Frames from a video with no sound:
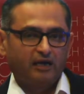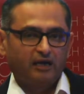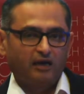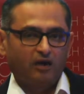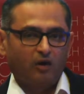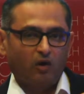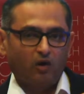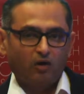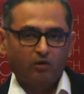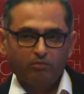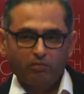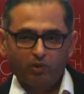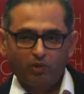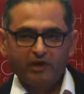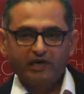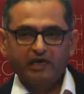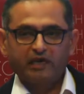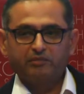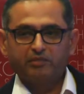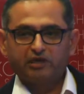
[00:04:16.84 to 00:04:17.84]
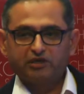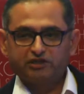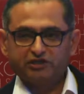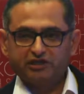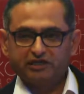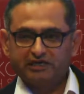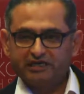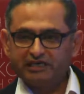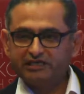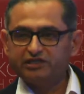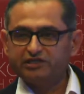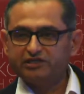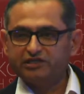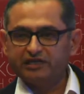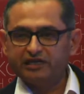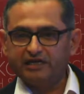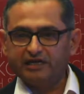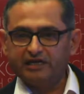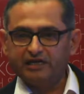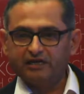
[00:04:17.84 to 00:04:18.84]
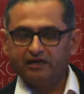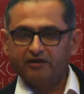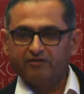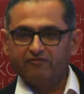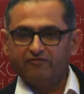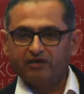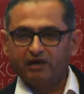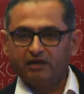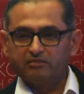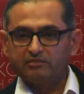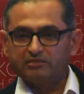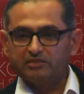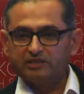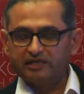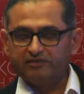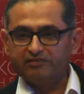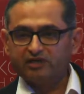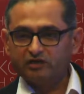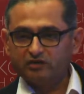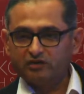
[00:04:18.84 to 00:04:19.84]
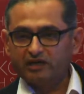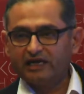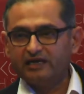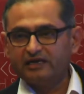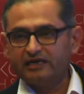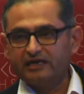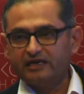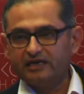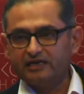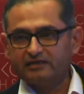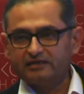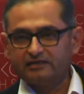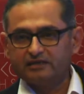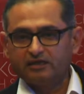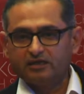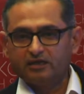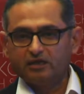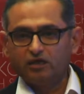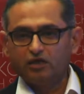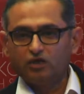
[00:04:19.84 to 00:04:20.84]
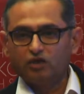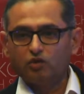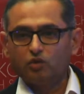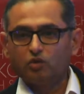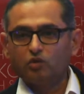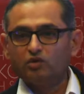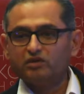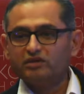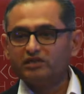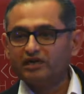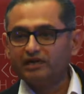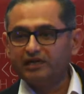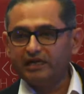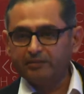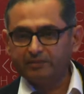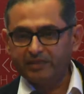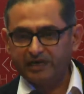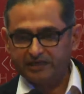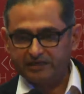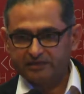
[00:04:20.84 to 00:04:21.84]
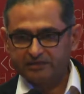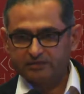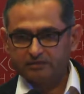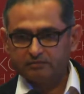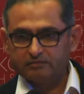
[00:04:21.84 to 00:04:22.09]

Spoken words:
onboarding a merchant digitally from 7 to 9 days to 30 minutes.